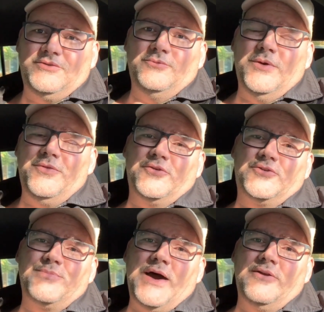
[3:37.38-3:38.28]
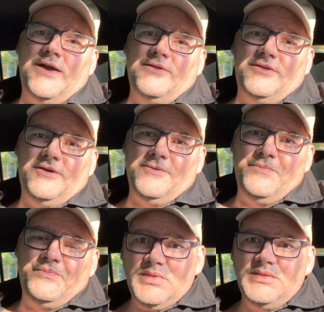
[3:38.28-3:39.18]
with your spotter out there.
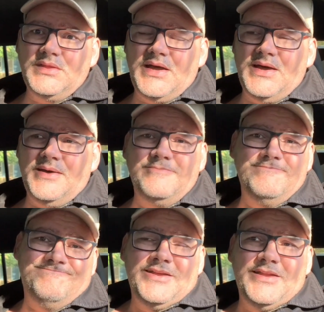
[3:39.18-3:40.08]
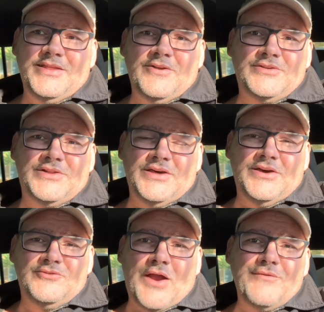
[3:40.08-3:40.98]
There's
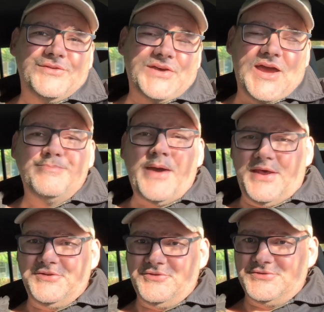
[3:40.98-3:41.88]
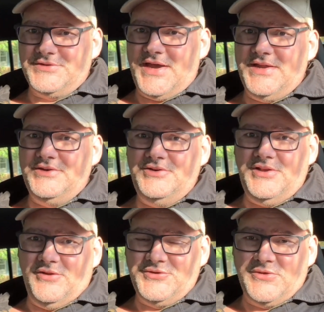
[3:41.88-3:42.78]
the driver side, passenger side,
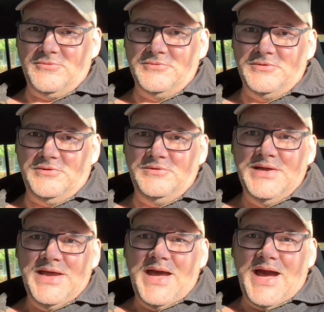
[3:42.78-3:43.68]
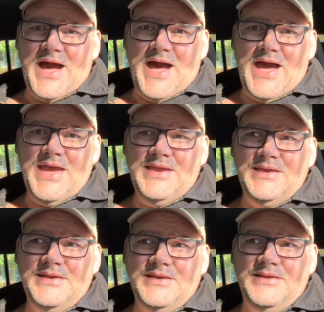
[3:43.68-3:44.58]
general rule. I
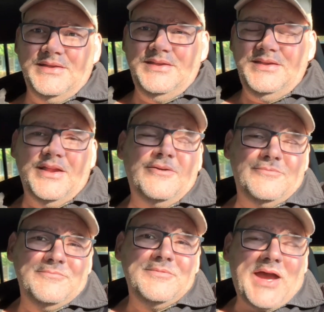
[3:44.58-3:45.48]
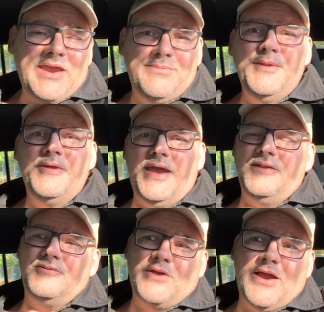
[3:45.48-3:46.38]

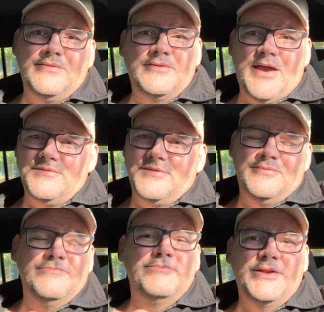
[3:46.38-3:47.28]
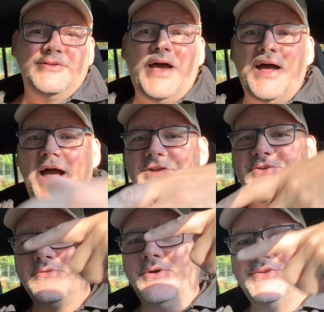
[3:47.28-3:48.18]
communicate driver, but I
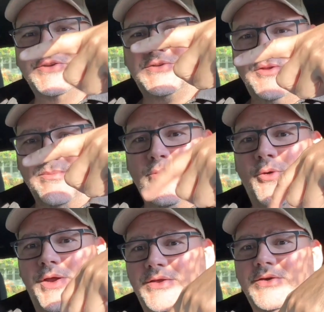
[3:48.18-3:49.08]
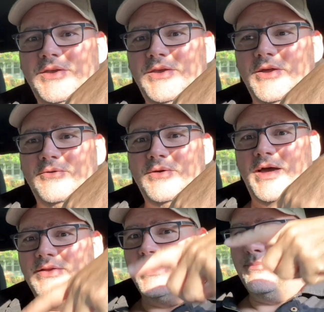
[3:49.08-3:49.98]
generally just do the point.
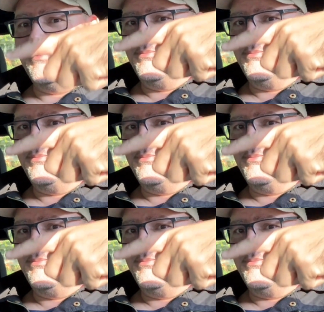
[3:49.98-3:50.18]
I say,